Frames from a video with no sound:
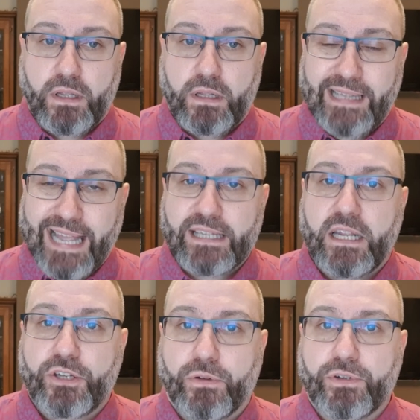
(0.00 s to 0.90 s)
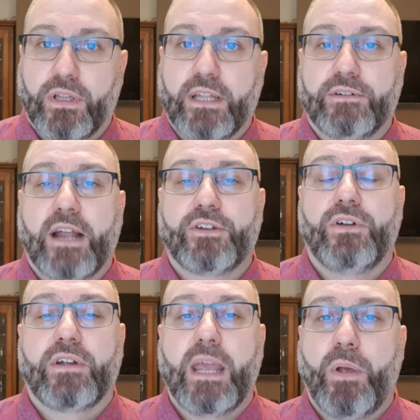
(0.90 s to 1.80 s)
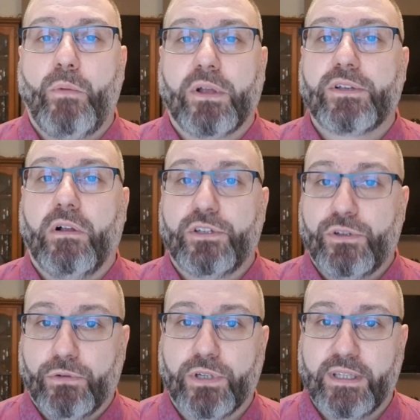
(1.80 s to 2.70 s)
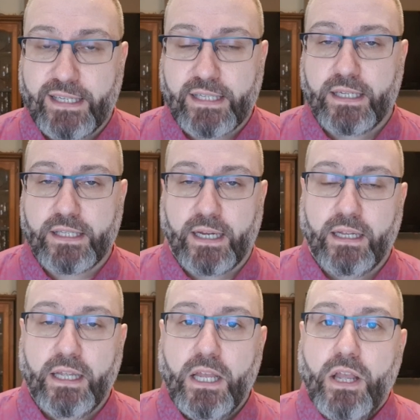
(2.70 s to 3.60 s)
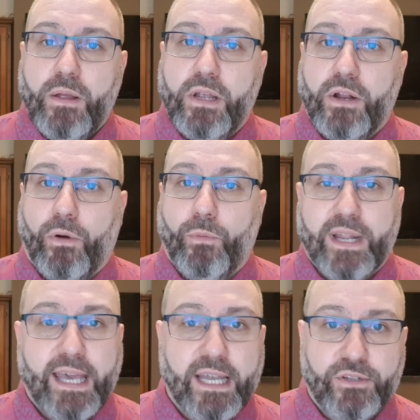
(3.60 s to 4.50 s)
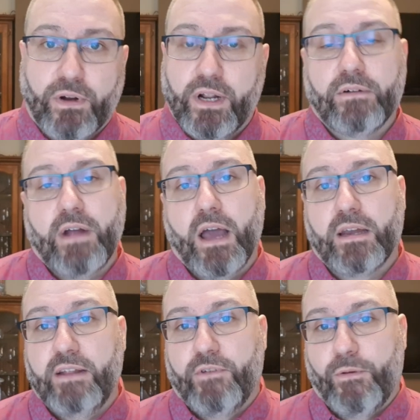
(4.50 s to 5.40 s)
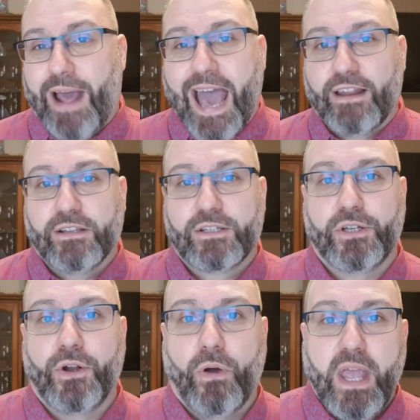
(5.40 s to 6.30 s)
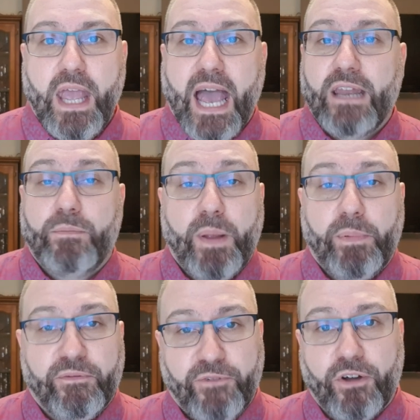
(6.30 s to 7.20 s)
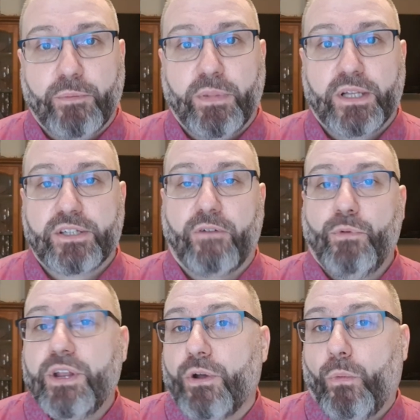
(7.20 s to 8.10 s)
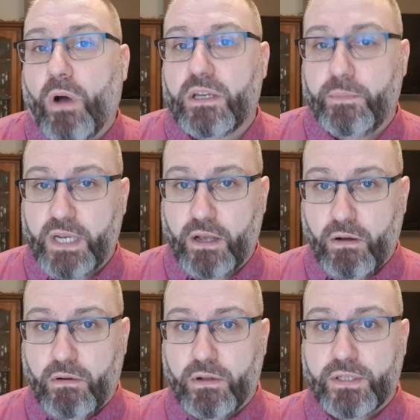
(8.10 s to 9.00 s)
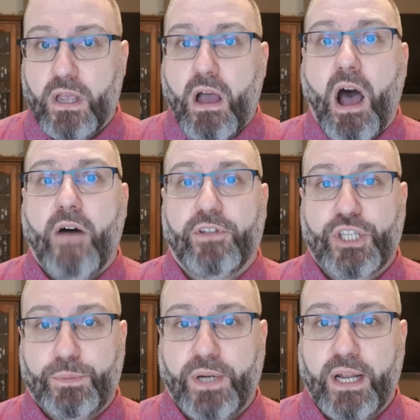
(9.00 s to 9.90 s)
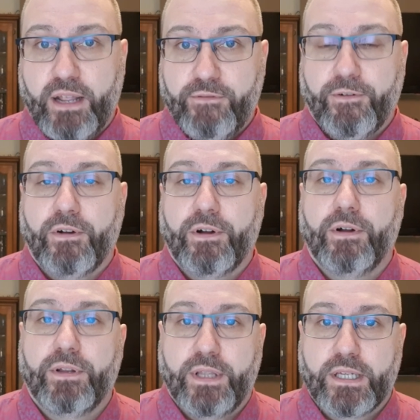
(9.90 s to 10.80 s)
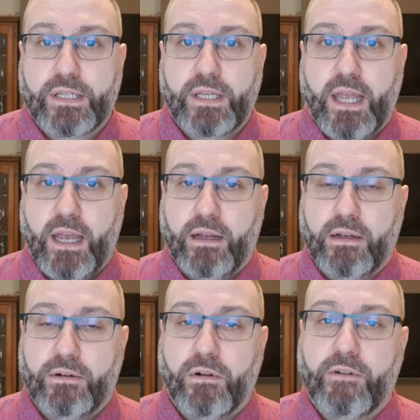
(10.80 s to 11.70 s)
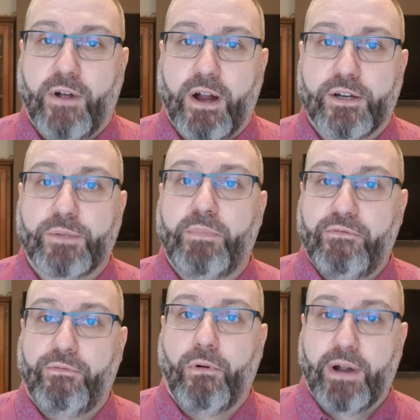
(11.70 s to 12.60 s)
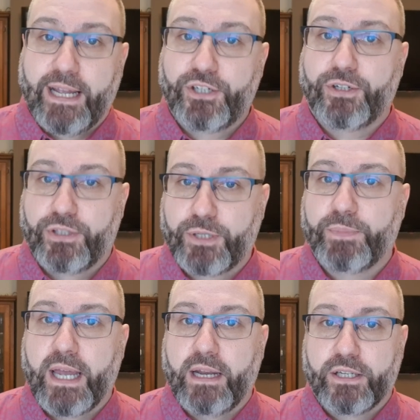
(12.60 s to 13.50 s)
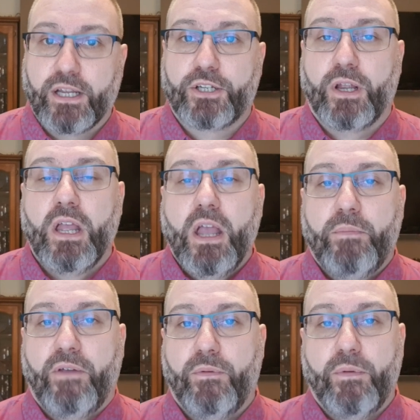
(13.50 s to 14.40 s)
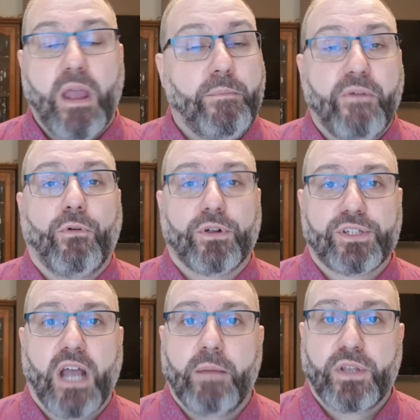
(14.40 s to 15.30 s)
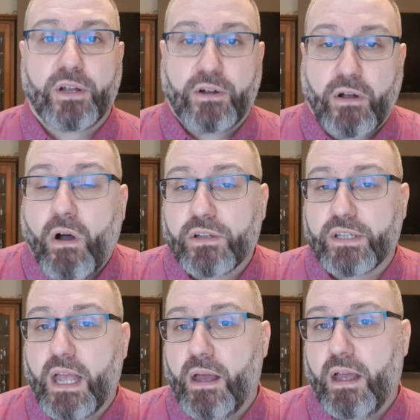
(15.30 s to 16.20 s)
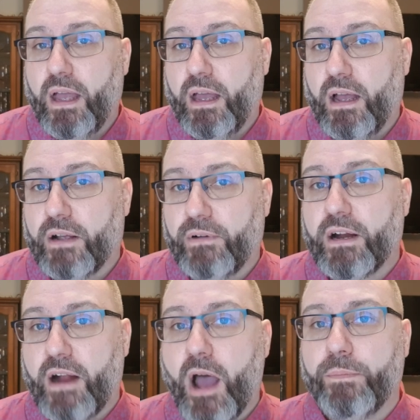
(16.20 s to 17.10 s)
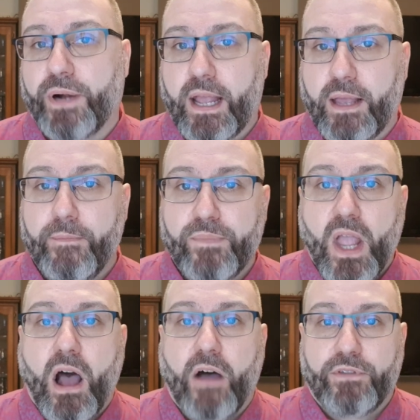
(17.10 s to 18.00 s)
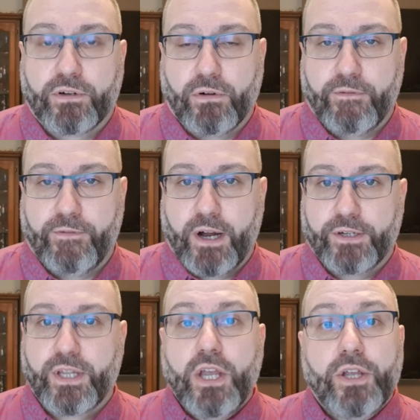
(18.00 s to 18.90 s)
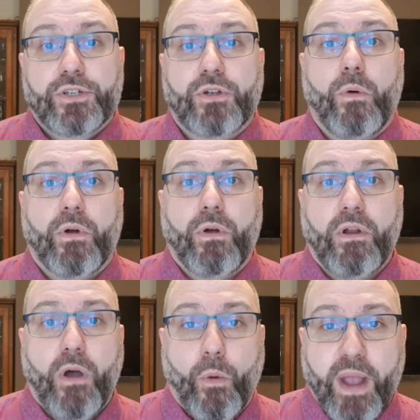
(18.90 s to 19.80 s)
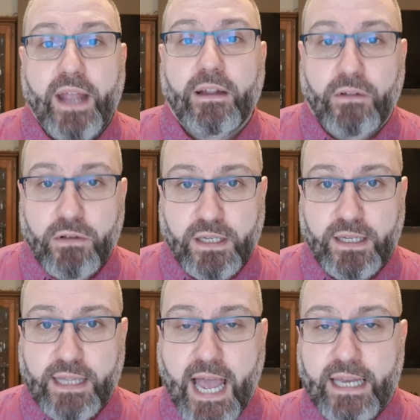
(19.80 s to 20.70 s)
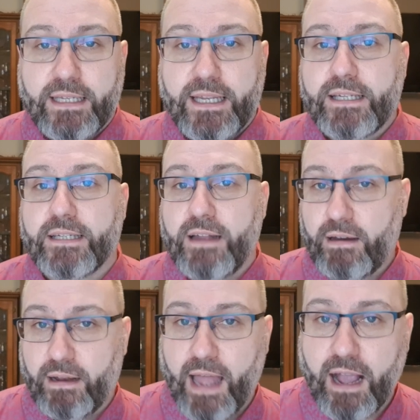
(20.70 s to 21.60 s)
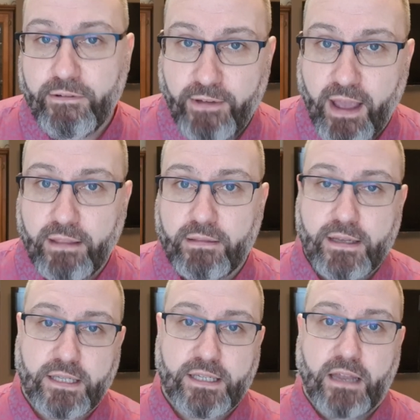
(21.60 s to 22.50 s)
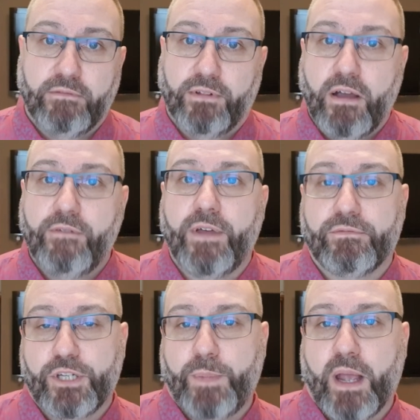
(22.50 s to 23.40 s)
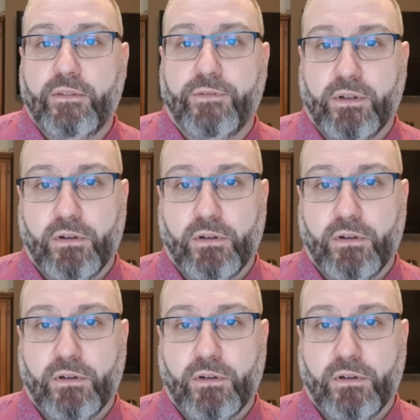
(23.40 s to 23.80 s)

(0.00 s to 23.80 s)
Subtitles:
lessening social interaction or keeping what's called social distancing, you know, with kids running around, even with adults, you know, and people vulnerable and stuff. We don't want to be the cause of it spreading further, this coronavirus, before it should spread as such, before it's time to cause a greater outbreak of the coronavirus. So we're going to obey the laws of the land. This is not a lack of faith. This is out of love and respect for the